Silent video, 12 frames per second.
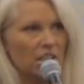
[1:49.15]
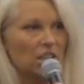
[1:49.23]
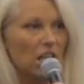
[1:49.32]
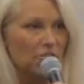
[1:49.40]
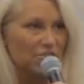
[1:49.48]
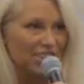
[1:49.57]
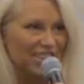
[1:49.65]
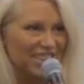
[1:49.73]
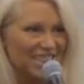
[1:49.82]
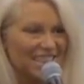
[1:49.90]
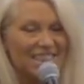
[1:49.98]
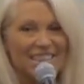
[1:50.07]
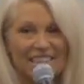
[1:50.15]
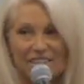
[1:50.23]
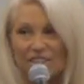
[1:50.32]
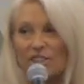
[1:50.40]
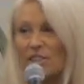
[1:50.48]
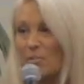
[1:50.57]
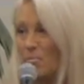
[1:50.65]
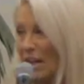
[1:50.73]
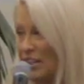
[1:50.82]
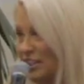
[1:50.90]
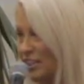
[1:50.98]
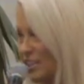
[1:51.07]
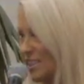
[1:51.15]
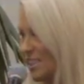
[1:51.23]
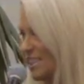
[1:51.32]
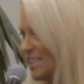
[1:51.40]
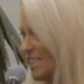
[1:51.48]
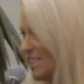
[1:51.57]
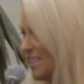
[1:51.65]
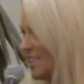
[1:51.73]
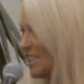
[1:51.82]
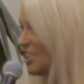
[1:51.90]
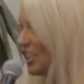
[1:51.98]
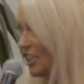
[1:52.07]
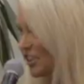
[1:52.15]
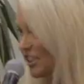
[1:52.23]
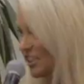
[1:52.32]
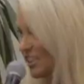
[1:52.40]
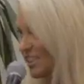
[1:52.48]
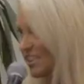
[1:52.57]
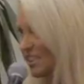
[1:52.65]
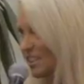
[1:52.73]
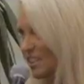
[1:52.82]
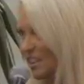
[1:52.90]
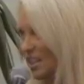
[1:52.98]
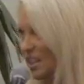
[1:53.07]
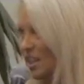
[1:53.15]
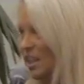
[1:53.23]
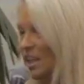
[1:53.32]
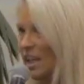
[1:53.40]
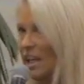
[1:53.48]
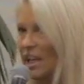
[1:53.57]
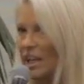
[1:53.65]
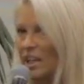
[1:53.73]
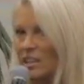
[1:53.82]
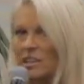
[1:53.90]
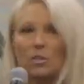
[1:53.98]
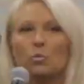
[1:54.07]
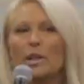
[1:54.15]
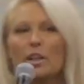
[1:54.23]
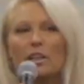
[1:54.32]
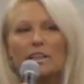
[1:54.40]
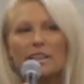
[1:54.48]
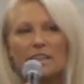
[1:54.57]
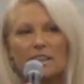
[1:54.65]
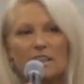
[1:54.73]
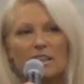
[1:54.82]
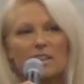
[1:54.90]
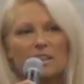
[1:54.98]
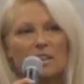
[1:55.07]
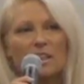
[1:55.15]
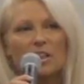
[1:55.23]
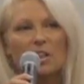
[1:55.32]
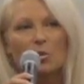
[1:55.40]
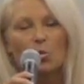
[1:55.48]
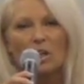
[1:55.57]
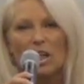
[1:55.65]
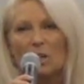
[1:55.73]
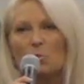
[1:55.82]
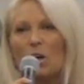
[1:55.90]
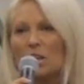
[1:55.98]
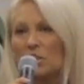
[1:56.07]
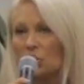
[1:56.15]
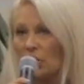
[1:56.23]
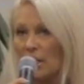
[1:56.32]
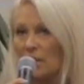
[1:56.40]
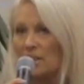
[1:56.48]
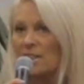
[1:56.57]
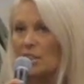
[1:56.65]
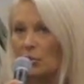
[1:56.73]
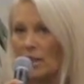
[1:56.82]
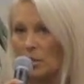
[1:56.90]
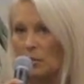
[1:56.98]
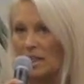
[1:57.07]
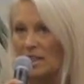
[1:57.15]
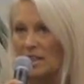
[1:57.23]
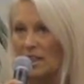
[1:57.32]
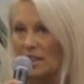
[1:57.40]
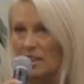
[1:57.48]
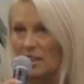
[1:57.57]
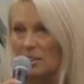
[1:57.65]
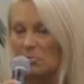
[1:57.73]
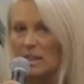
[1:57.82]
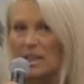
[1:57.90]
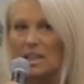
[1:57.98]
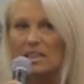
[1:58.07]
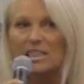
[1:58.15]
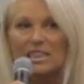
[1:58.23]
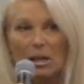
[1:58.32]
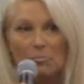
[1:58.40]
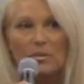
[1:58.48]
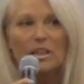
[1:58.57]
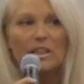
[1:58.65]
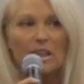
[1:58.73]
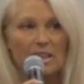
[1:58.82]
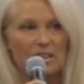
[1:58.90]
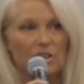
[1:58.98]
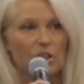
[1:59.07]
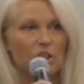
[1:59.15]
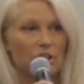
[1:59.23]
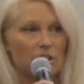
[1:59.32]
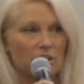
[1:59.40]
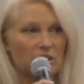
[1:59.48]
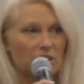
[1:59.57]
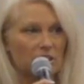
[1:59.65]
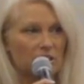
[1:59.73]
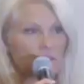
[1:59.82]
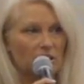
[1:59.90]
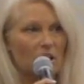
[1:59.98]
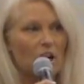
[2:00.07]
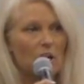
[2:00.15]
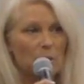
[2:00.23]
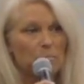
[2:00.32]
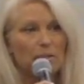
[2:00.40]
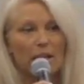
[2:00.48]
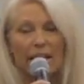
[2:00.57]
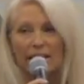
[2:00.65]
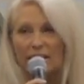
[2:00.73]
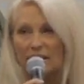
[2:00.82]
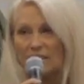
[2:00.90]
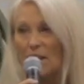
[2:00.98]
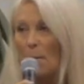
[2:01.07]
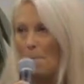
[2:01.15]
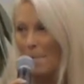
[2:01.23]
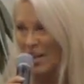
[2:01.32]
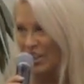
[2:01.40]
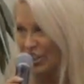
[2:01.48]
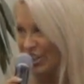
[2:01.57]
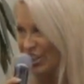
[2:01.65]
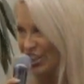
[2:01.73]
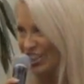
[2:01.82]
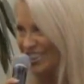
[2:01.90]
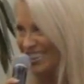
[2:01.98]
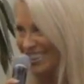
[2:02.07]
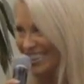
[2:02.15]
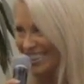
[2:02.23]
lovers, sisters, mothers, daughters. And we are here. What I want to share is the Great Awakening, because something has occurred on the planet Mother Earth,